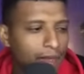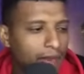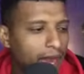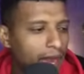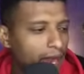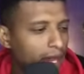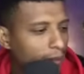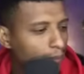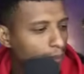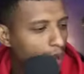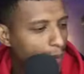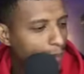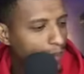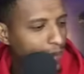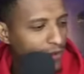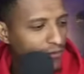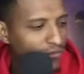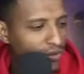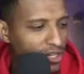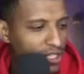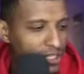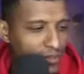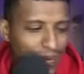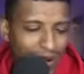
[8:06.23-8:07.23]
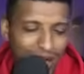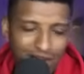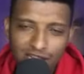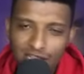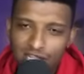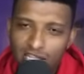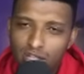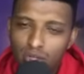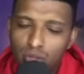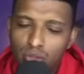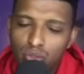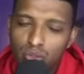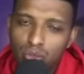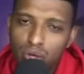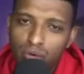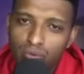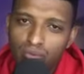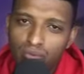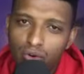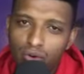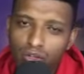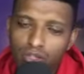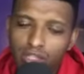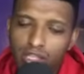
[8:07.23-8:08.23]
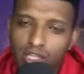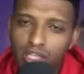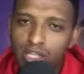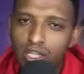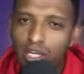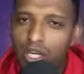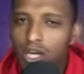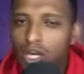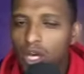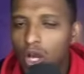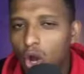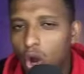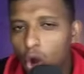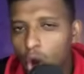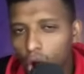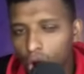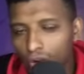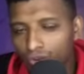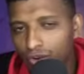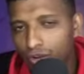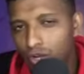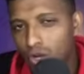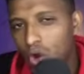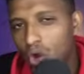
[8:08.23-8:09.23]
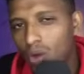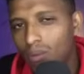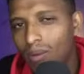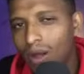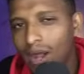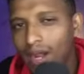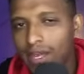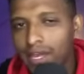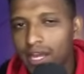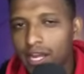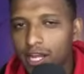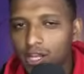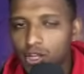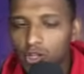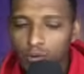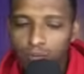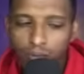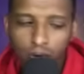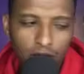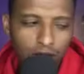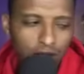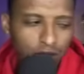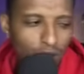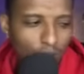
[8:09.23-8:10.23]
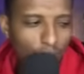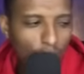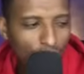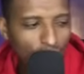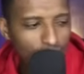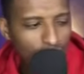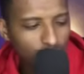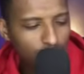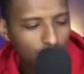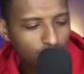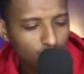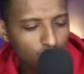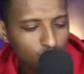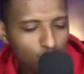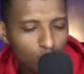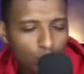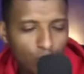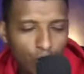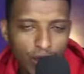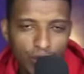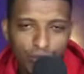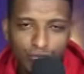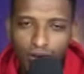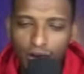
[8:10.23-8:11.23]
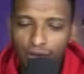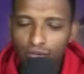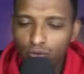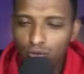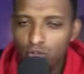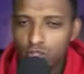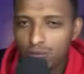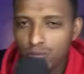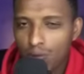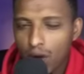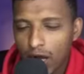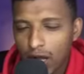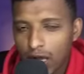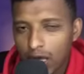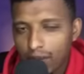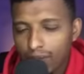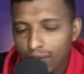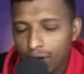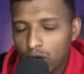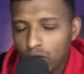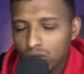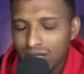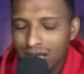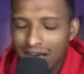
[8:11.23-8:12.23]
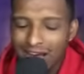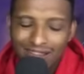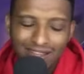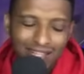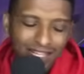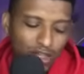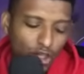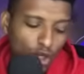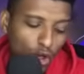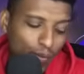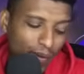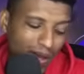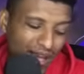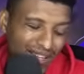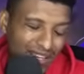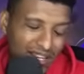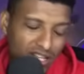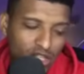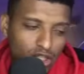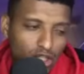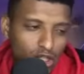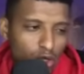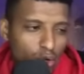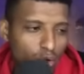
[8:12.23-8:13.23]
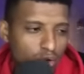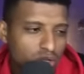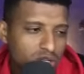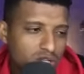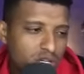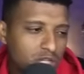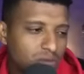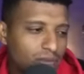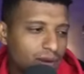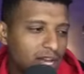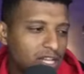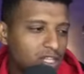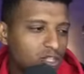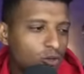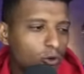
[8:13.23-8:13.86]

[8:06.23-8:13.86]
And my pick for this match is you know to go for the over goal market and to pick the over 2.5 goals market because I think there will be at least three goals in this match.